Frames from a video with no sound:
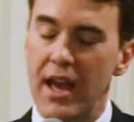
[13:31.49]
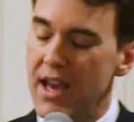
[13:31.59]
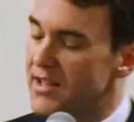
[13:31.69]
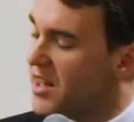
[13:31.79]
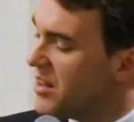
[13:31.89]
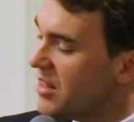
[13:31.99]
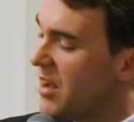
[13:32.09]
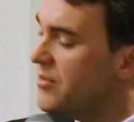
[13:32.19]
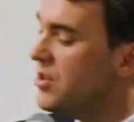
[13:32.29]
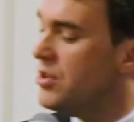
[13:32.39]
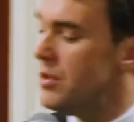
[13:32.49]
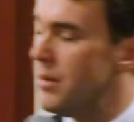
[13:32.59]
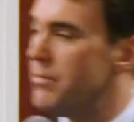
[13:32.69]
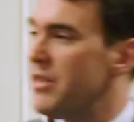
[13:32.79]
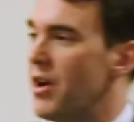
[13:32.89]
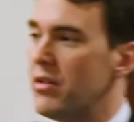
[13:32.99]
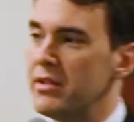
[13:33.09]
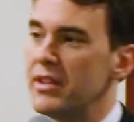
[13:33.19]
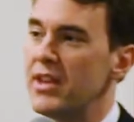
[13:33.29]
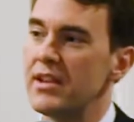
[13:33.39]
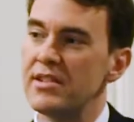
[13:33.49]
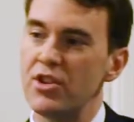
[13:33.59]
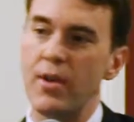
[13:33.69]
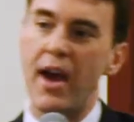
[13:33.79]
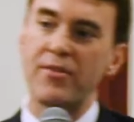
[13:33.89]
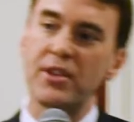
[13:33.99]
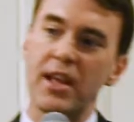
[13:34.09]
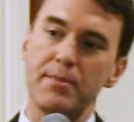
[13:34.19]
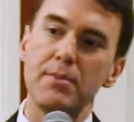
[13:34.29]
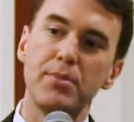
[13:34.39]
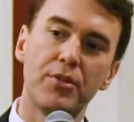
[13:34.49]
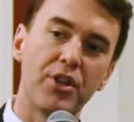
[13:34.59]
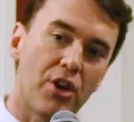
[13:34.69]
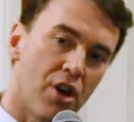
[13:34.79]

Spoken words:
He said, I'd love to do it, but the only thing is that you have to let me build the